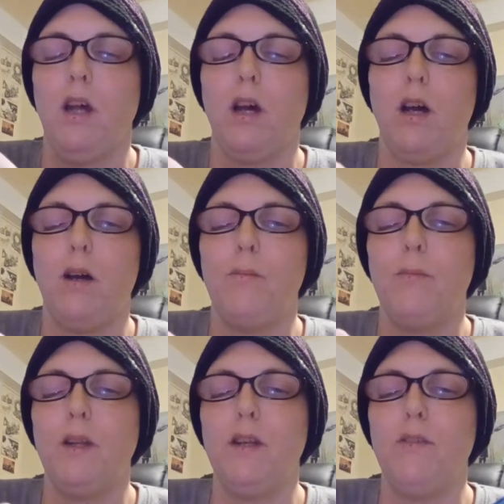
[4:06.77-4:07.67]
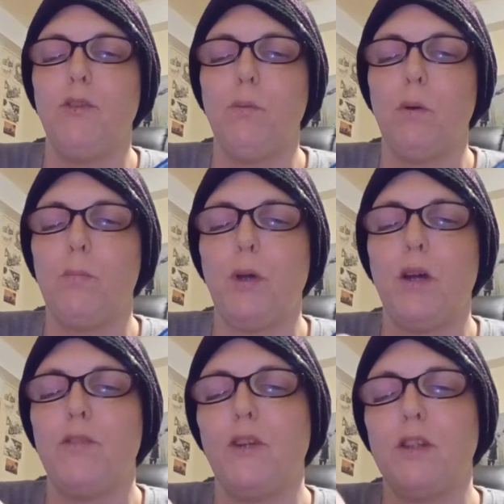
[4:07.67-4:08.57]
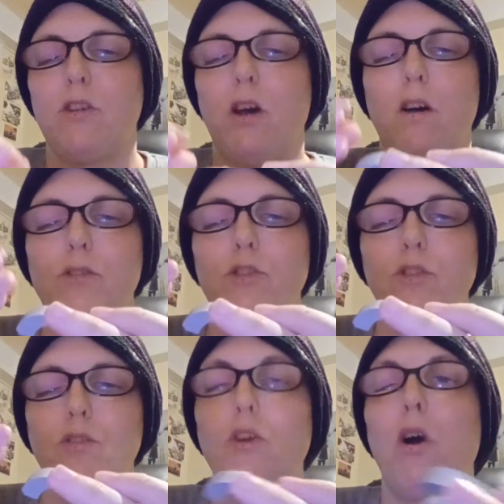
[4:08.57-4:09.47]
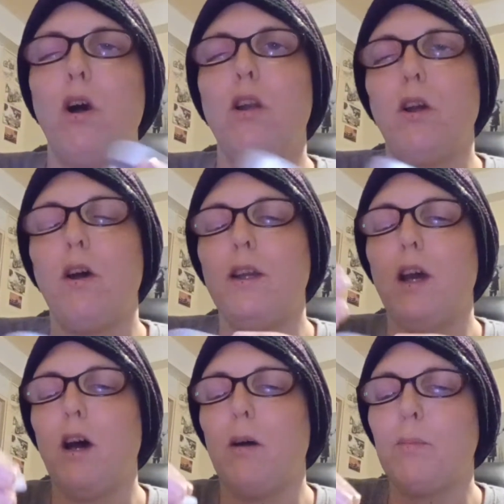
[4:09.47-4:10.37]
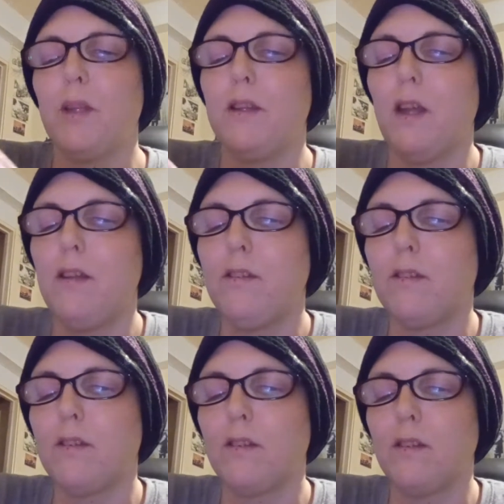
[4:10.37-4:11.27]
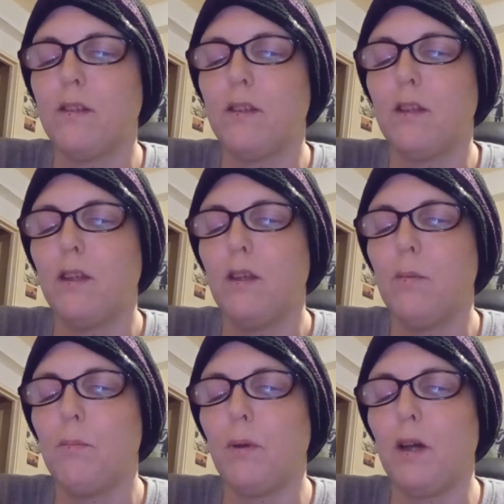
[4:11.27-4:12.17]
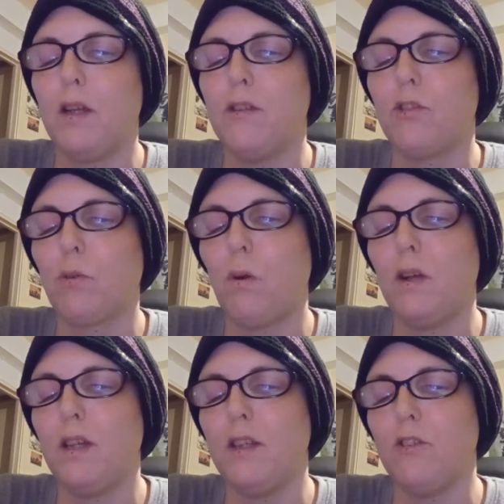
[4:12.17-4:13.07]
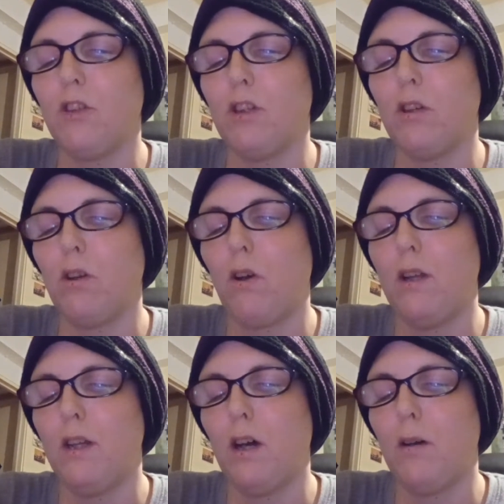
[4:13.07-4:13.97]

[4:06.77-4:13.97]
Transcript: And if you want perfect halves, you've got to line it up in this. But it's quite easy to line up.